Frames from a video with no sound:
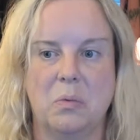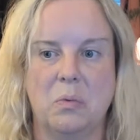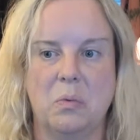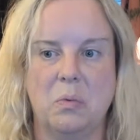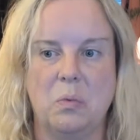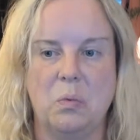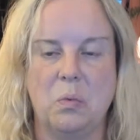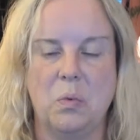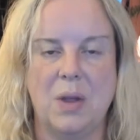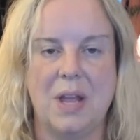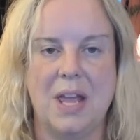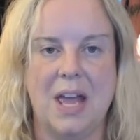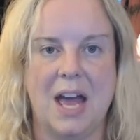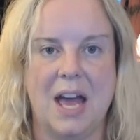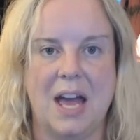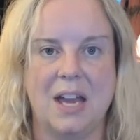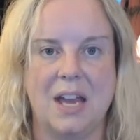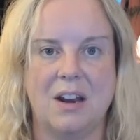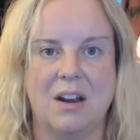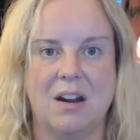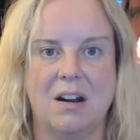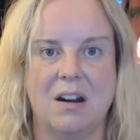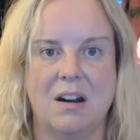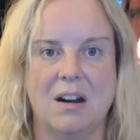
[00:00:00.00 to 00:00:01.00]
we
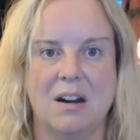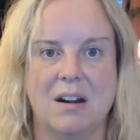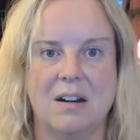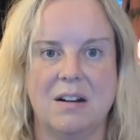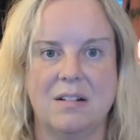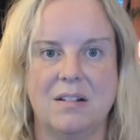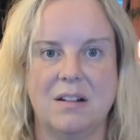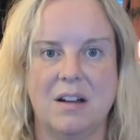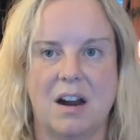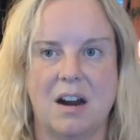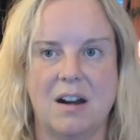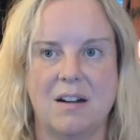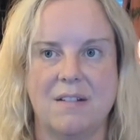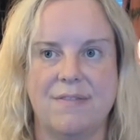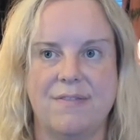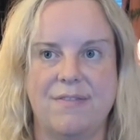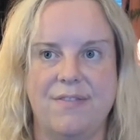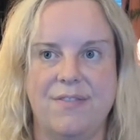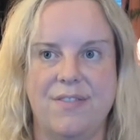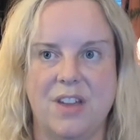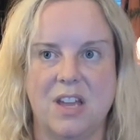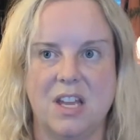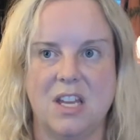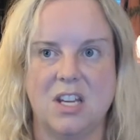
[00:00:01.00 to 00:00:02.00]
had our
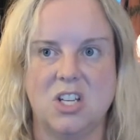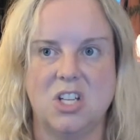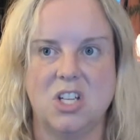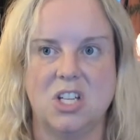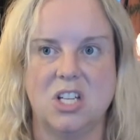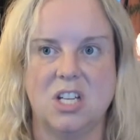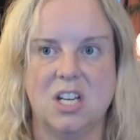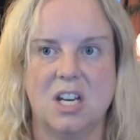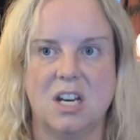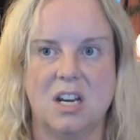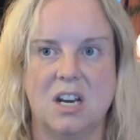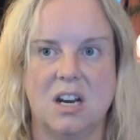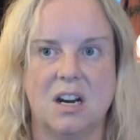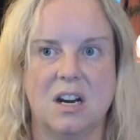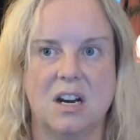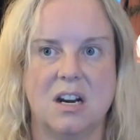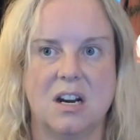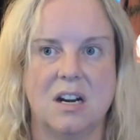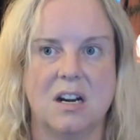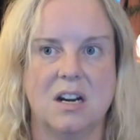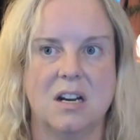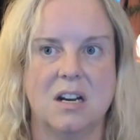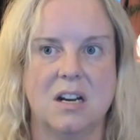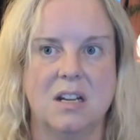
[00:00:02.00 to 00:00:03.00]
fish and
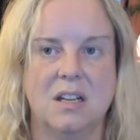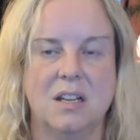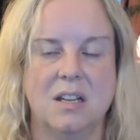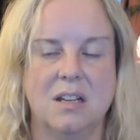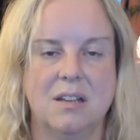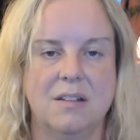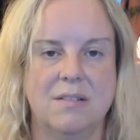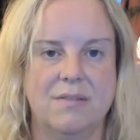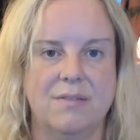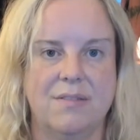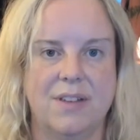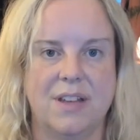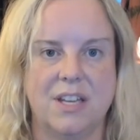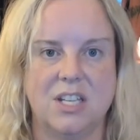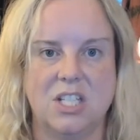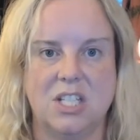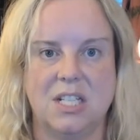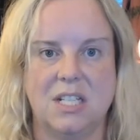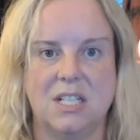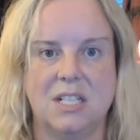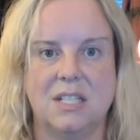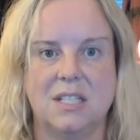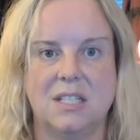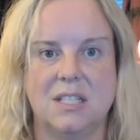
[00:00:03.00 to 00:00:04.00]
our
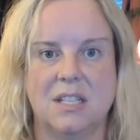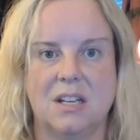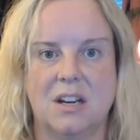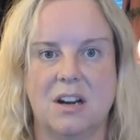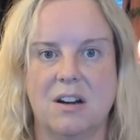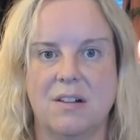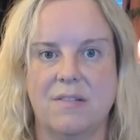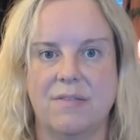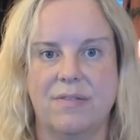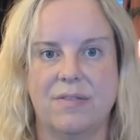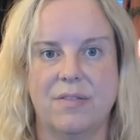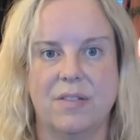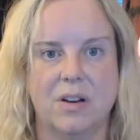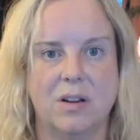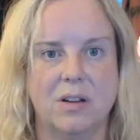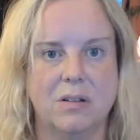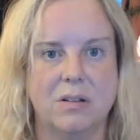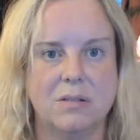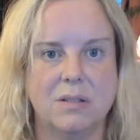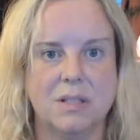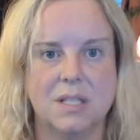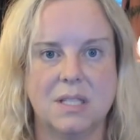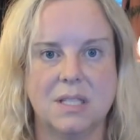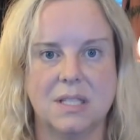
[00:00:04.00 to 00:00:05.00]
veggies and our
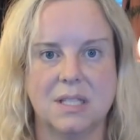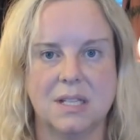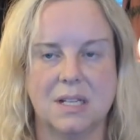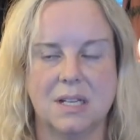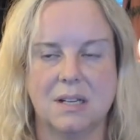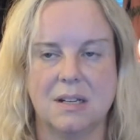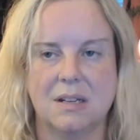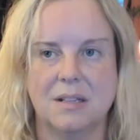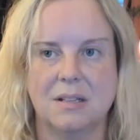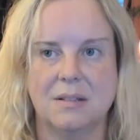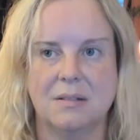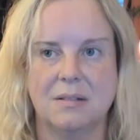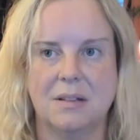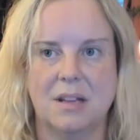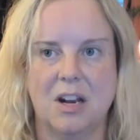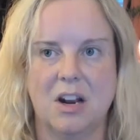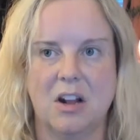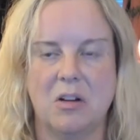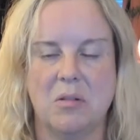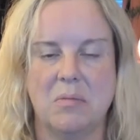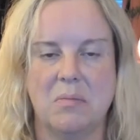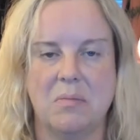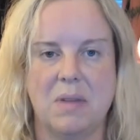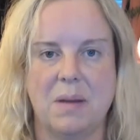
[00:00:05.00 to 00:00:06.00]
fruits, and
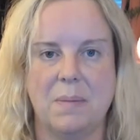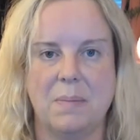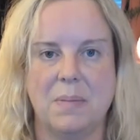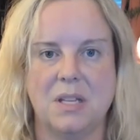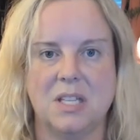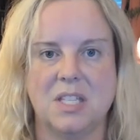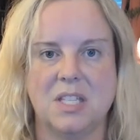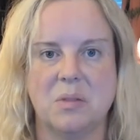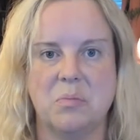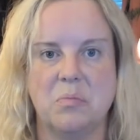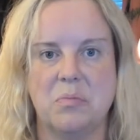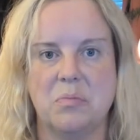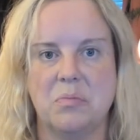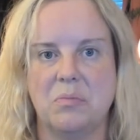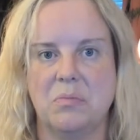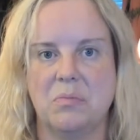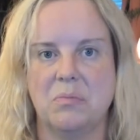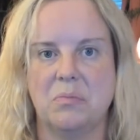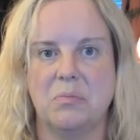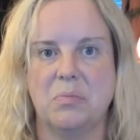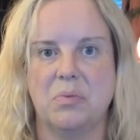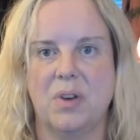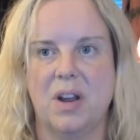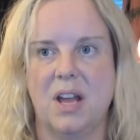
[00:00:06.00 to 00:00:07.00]
maybe some
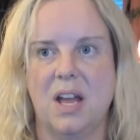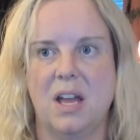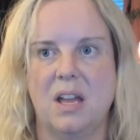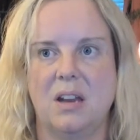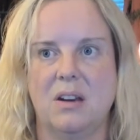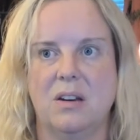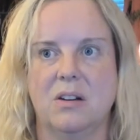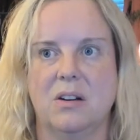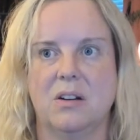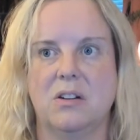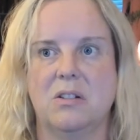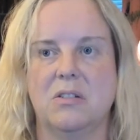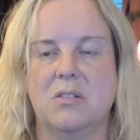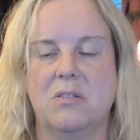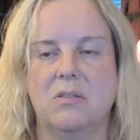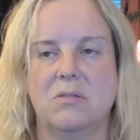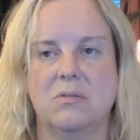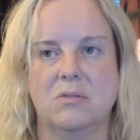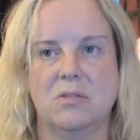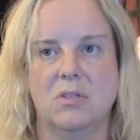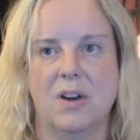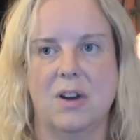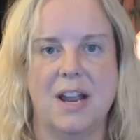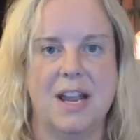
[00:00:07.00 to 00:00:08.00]
bread or
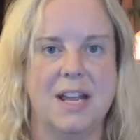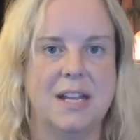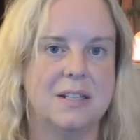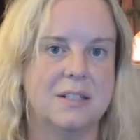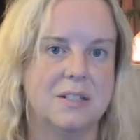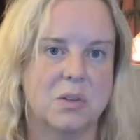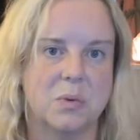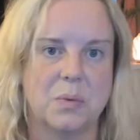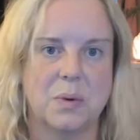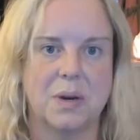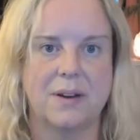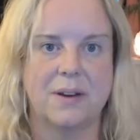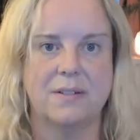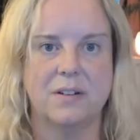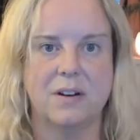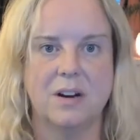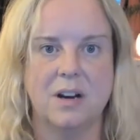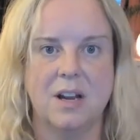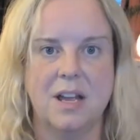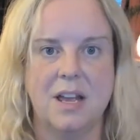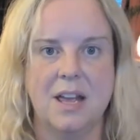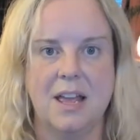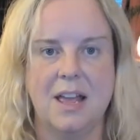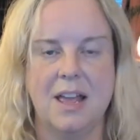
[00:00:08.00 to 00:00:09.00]
grains or whatever,
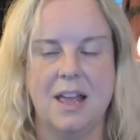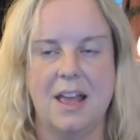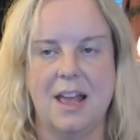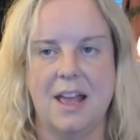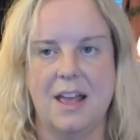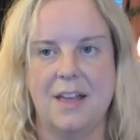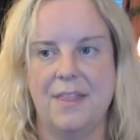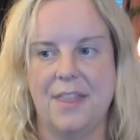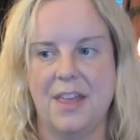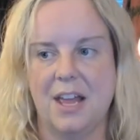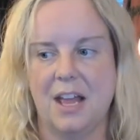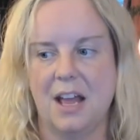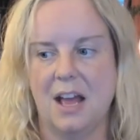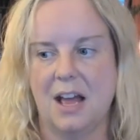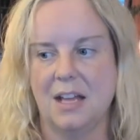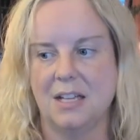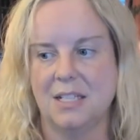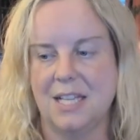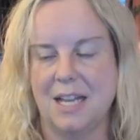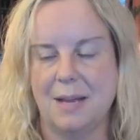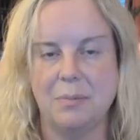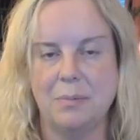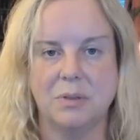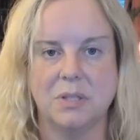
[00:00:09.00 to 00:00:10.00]
and they
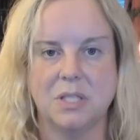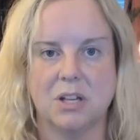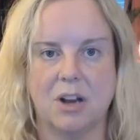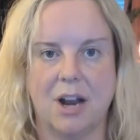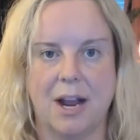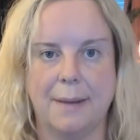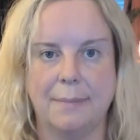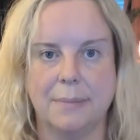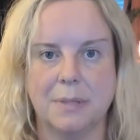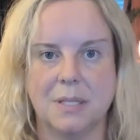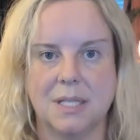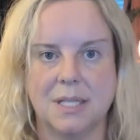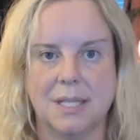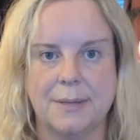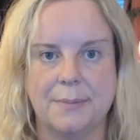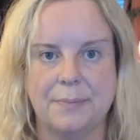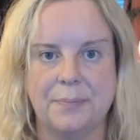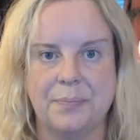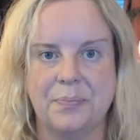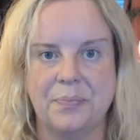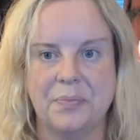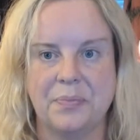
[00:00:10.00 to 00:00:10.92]
got table scraps.